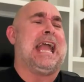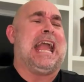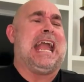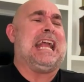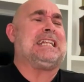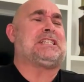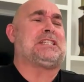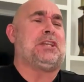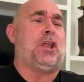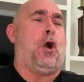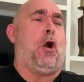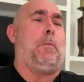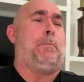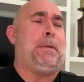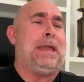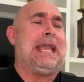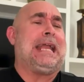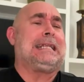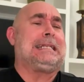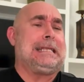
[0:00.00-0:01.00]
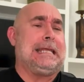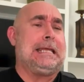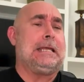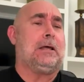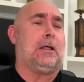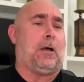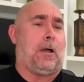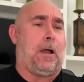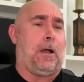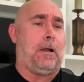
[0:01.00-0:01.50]
It's no big
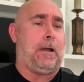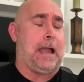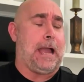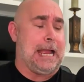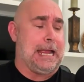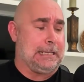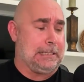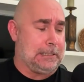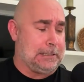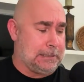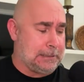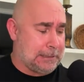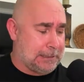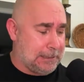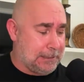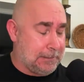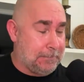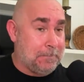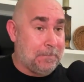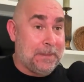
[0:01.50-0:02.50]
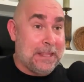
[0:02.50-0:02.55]
deal. All right, look.